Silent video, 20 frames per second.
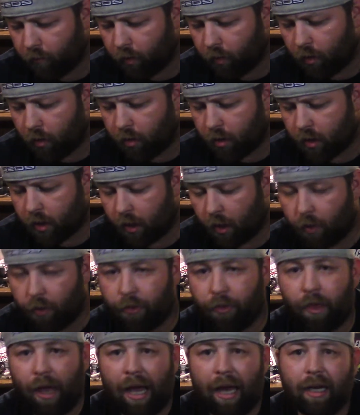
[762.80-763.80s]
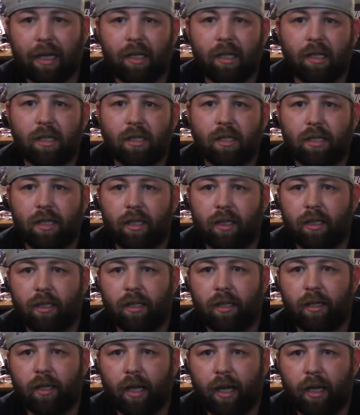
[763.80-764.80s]
So that is the
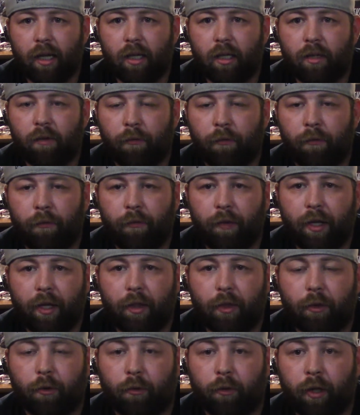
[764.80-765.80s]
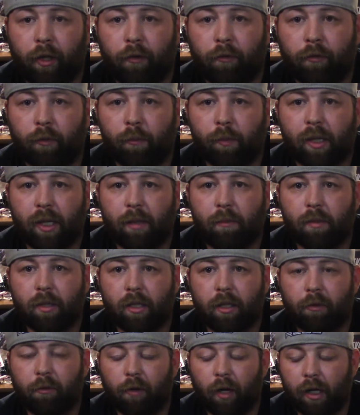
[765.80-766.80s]
T8V3 from Team
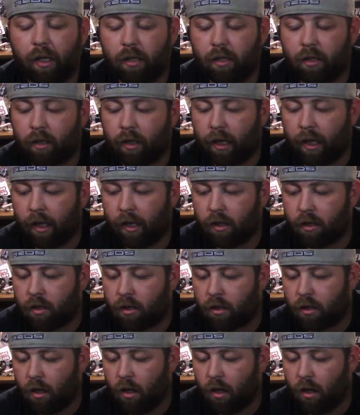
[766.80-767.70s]
C Racing, guys.